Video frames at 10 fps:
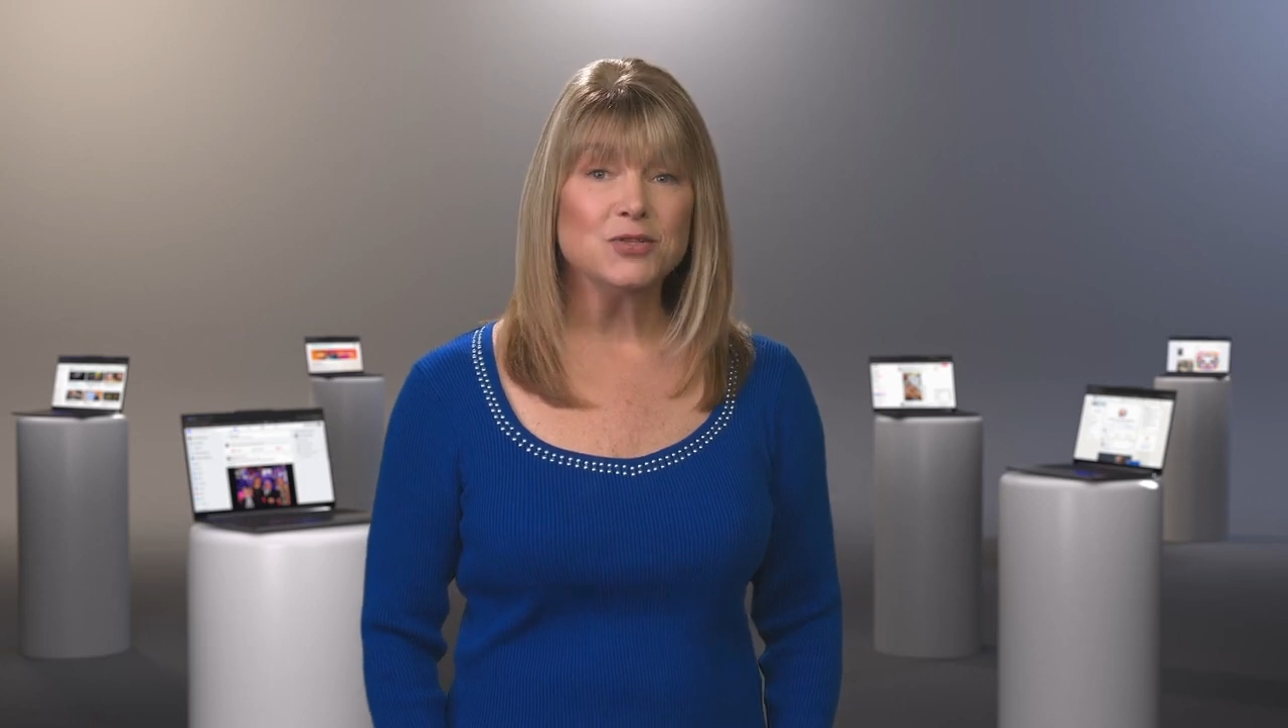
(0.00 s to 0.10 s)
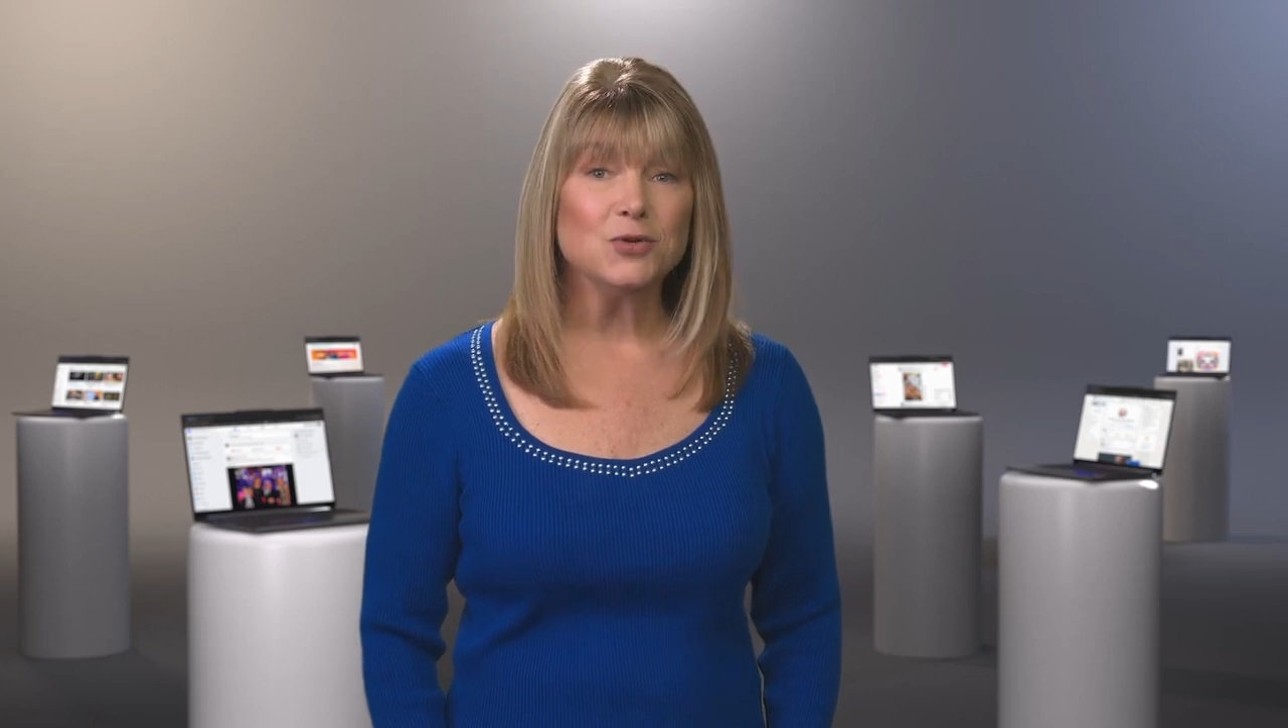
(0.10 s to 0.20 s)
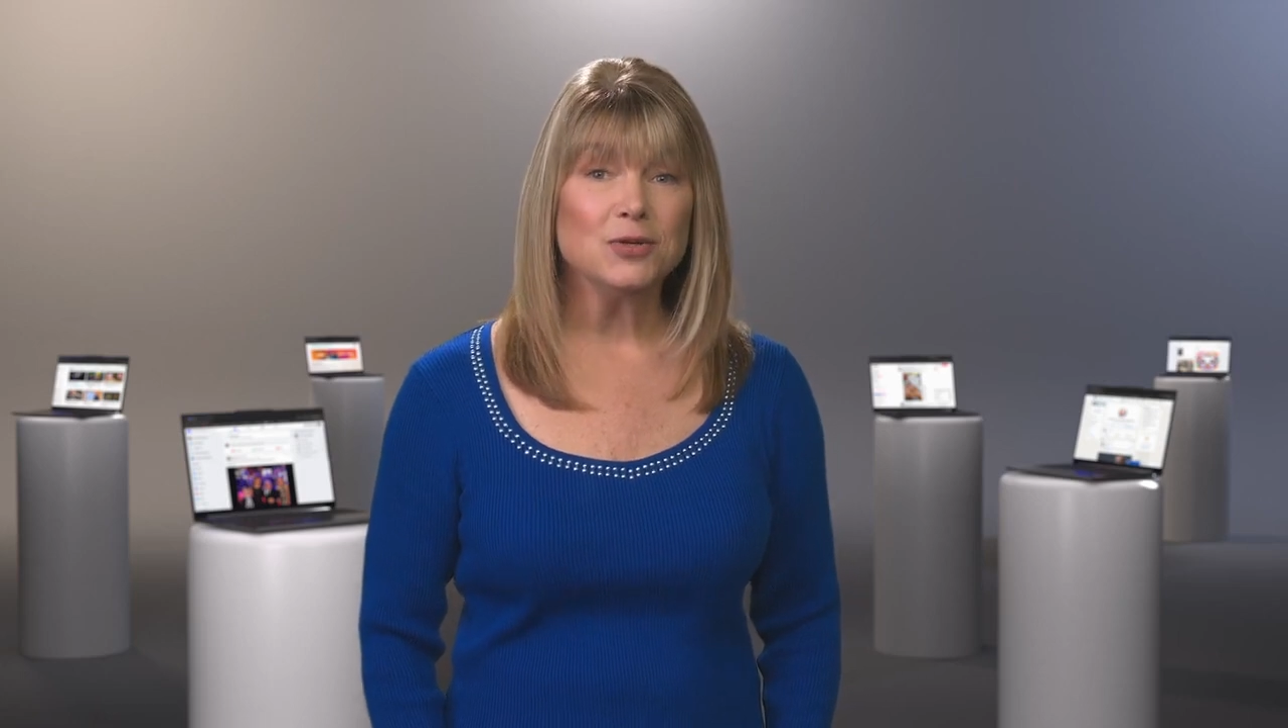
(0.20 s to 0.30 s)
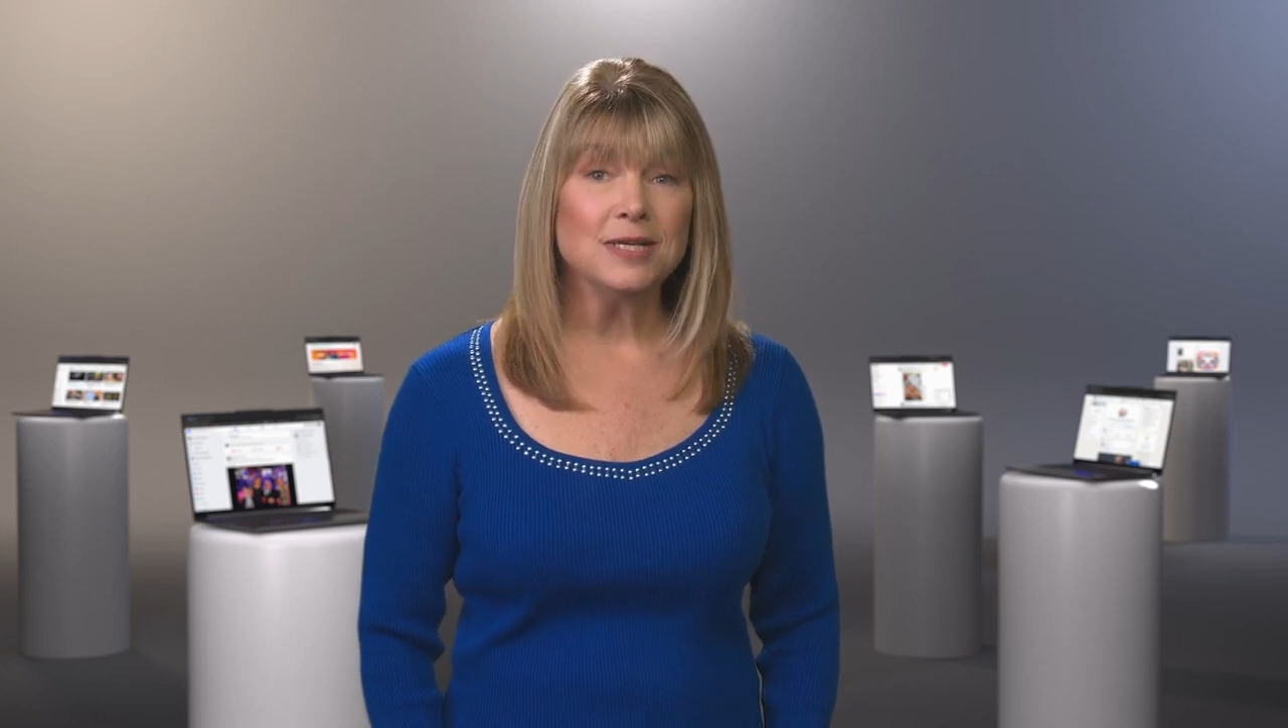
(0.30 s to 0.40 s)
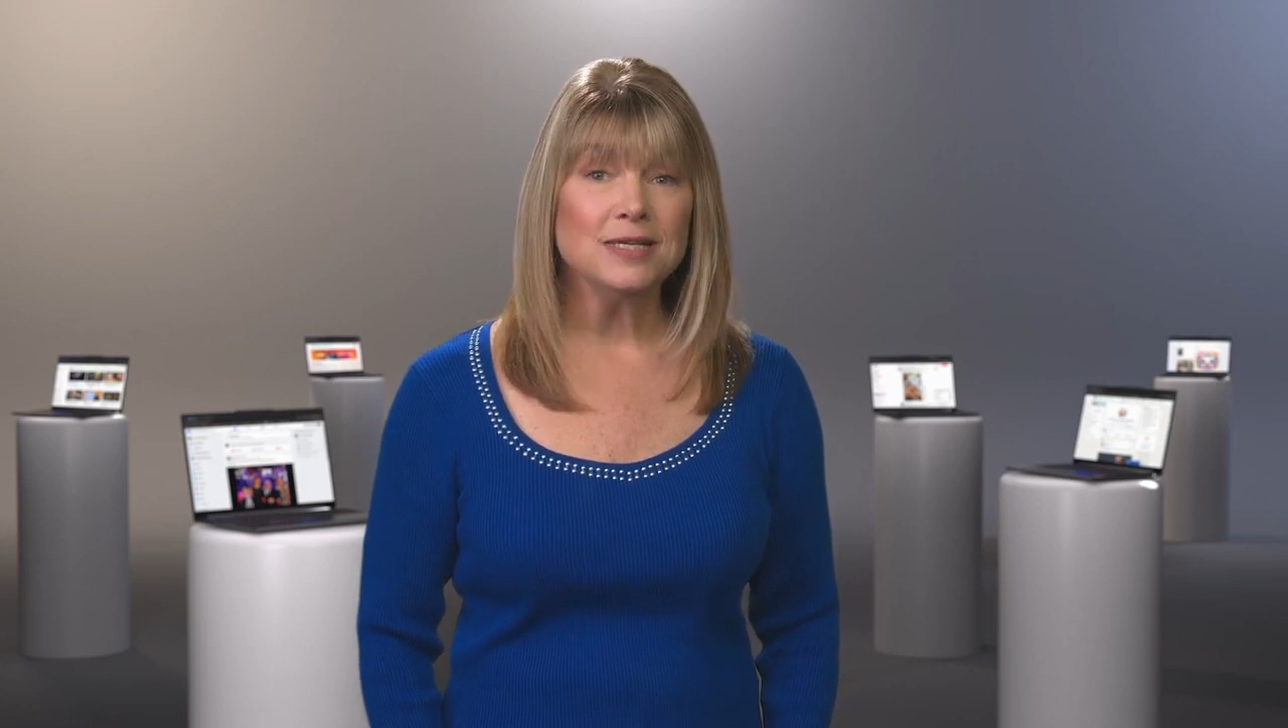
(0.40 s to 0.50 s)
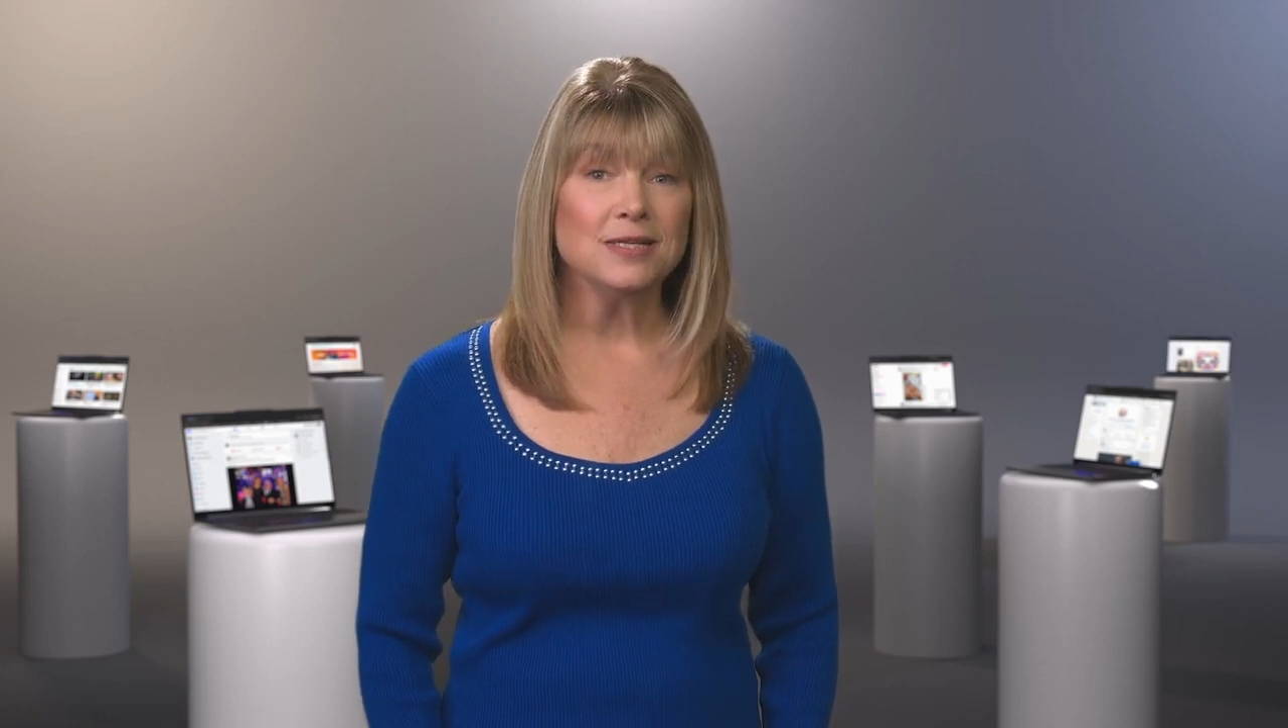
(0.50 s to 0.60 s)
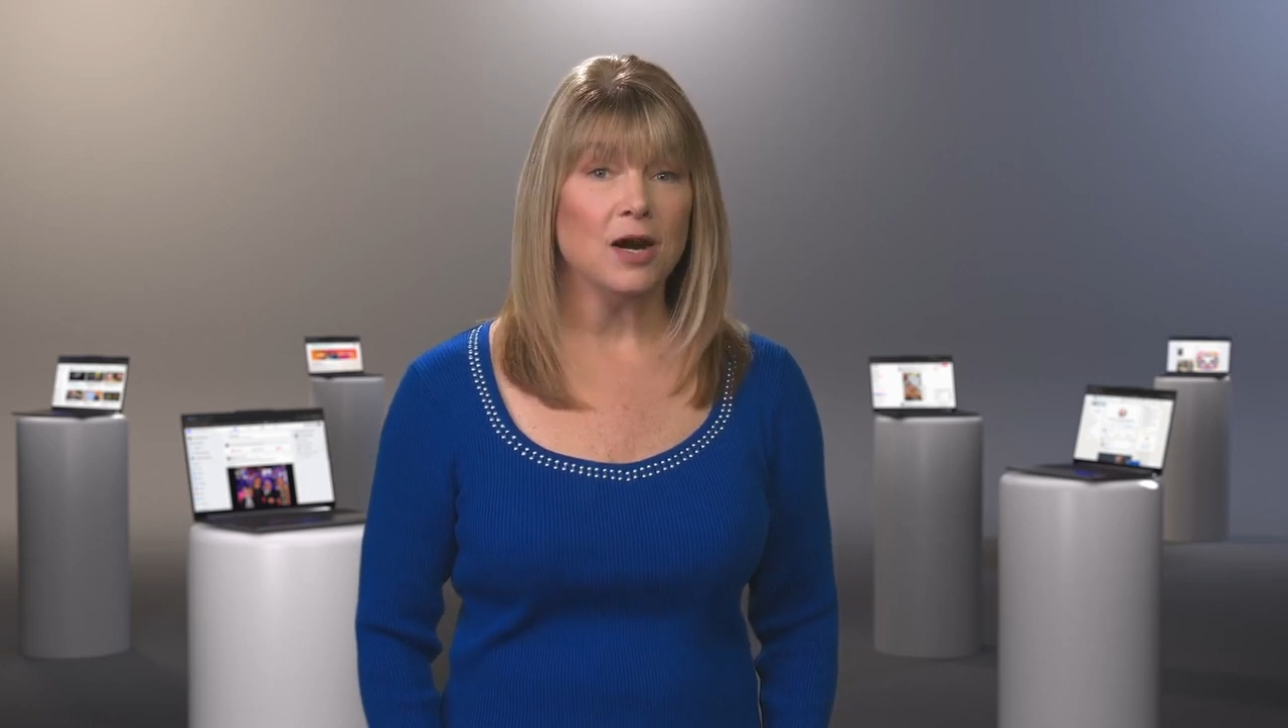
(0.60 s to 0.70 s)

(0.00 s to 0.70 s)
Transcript: stories